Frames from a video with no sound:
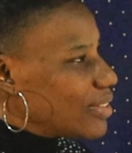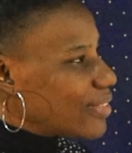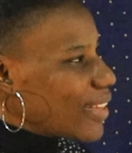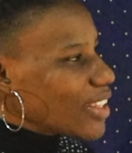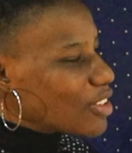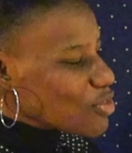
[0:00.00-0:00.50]

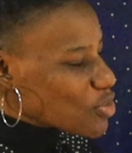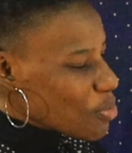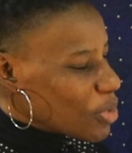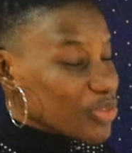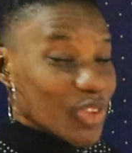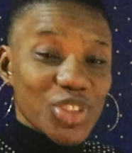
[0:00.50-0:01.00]
Thank you so
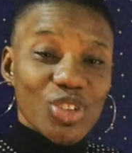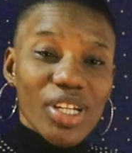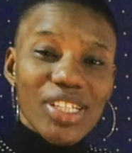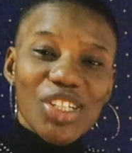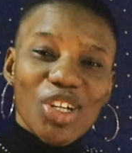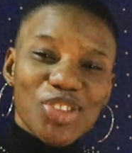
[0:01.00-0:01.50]
much for
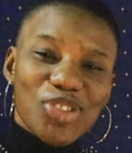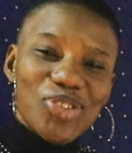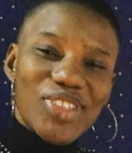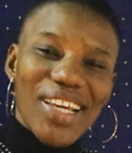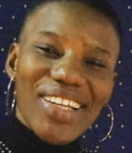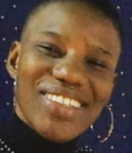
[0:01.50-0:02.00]
joining us
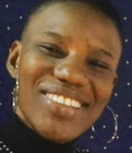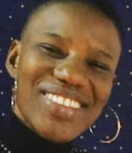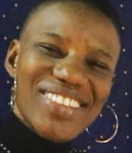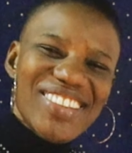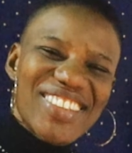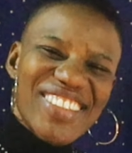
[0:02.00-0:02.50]
today.
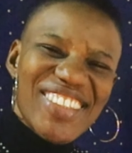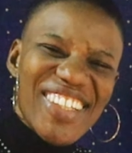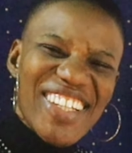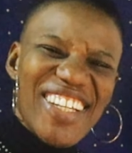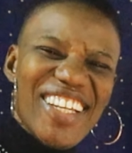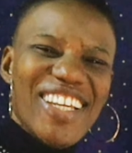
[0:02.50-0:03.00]

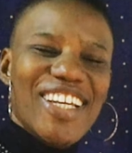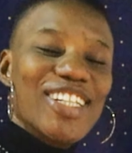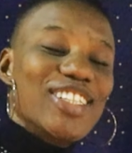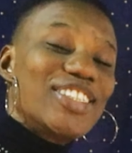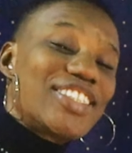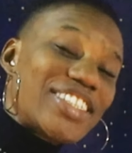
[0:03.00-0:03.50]

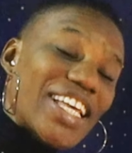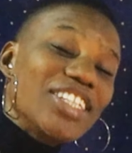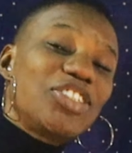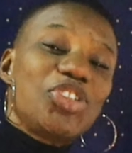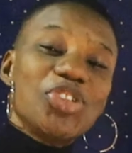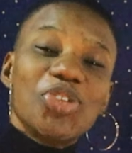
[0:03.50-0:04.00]

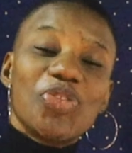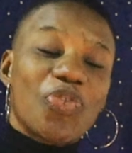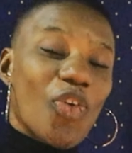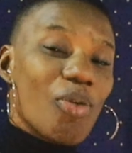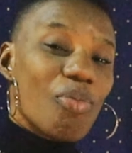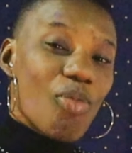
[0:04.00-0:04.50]
Stay tuned
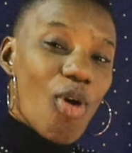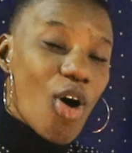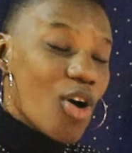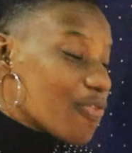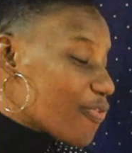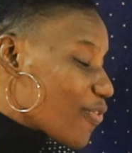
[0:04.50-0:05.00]
for
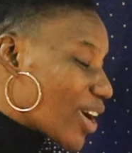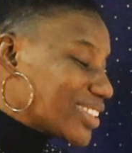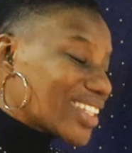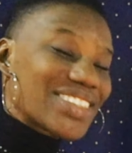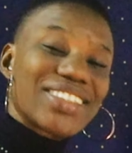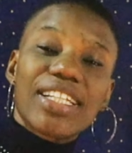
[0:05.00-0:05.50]
more
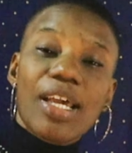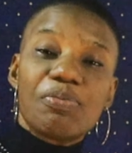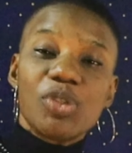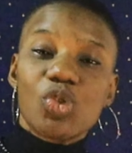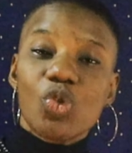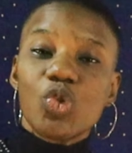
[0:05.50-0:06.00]
fantastic
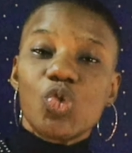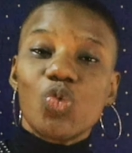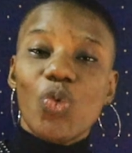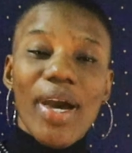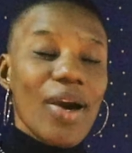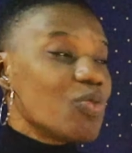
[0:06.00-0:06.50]
episodes
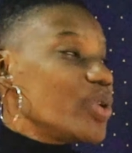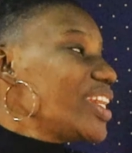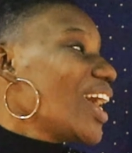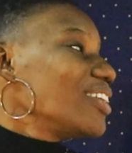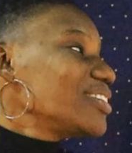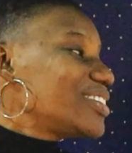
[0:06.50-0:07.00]
where we
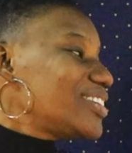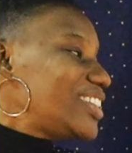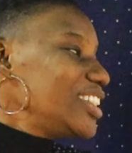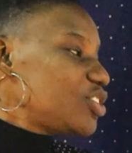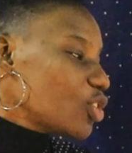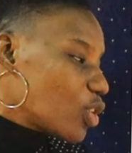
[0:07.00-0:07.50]
now
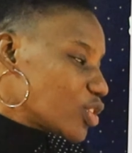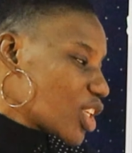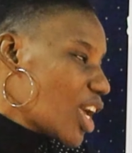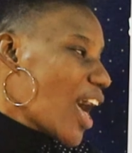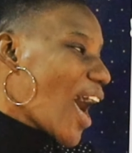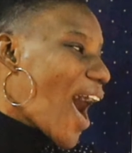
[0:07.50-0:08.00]
teach us
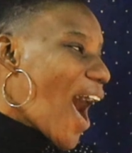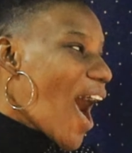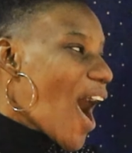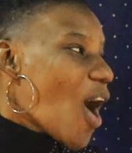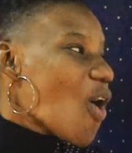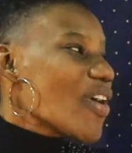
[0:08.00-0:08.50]

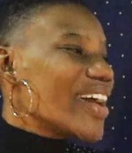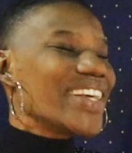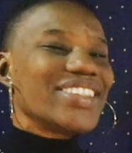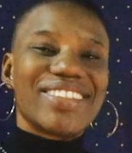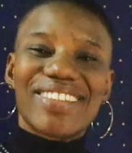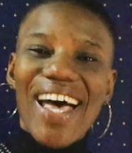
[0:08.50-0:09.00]
how
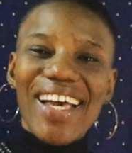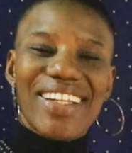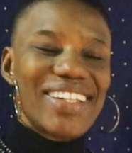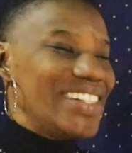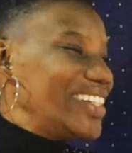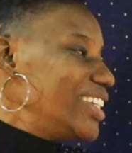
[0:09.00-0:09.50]

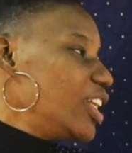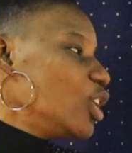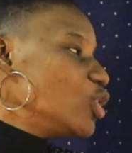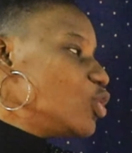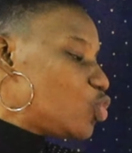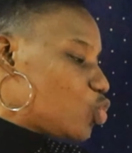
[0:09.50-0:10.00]
exactly
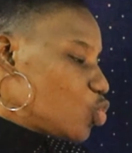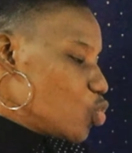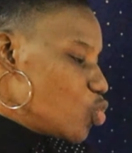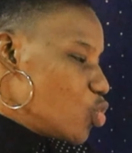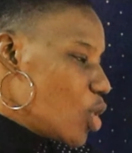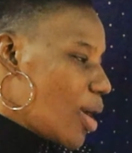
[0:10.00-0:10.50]

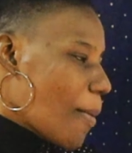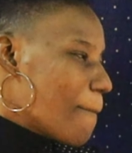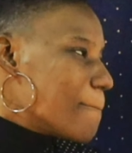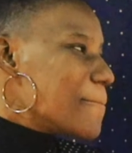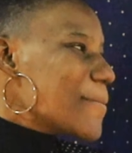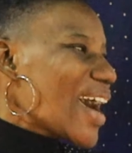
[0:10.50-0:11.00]
to
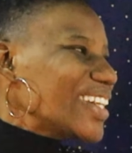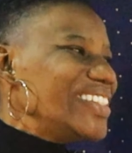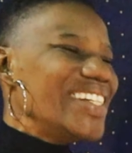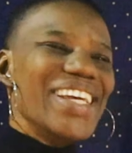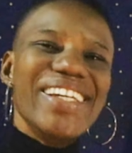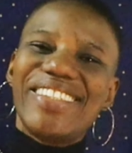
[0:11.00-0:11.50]

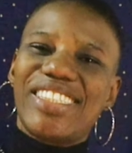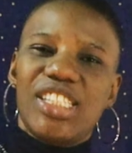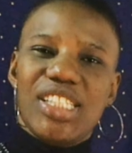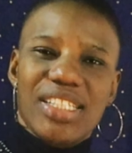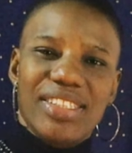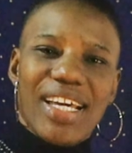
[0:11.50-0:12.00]

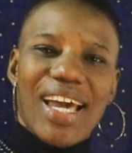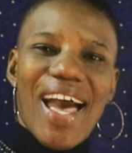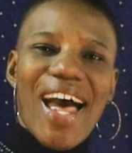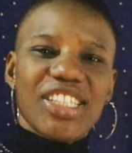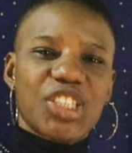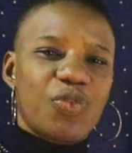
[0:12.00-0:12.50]
manage the
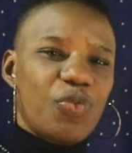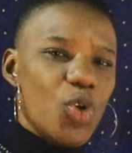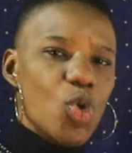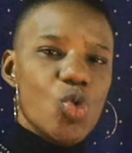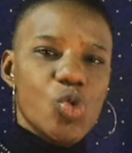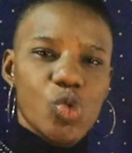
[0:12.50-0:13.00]
cash
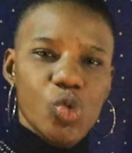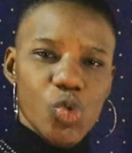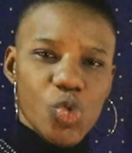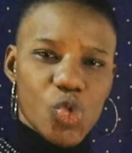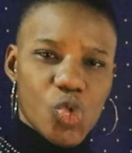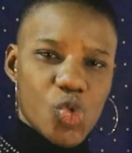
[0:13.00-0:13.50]

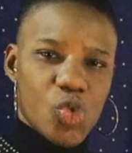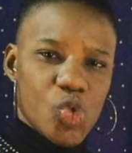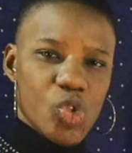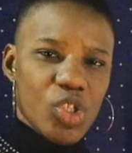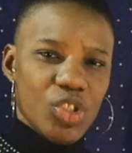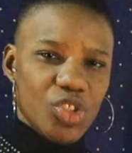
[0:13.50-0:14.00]
flows.
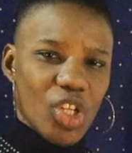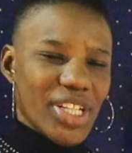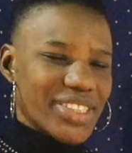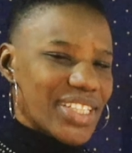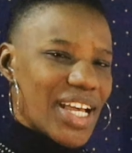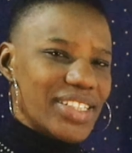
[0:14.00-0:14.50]
Do you
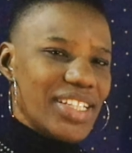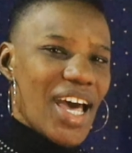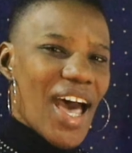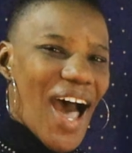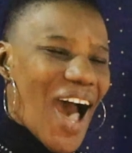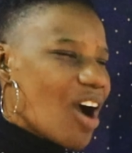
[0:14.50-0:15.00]
understand?
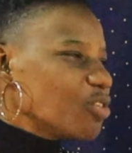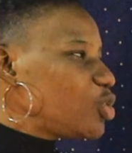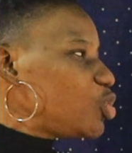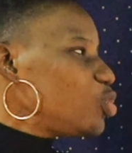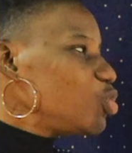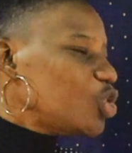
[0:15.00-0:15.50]
How
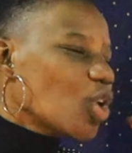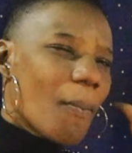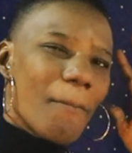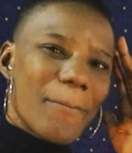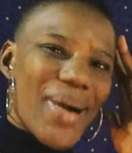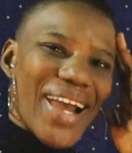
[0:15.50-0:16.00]
should your
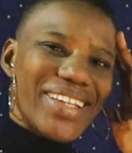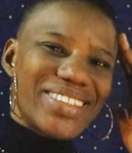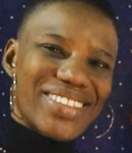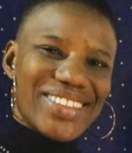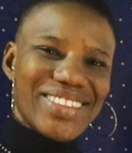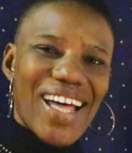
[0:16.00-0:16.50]
mind
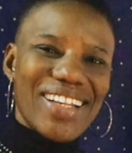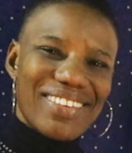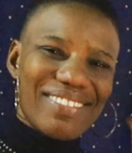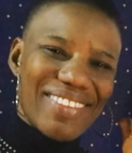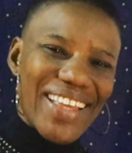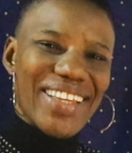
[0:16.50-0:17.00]
start
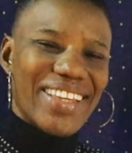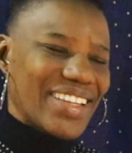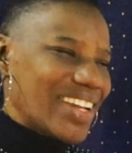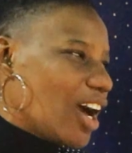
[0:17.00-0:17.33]
thinking?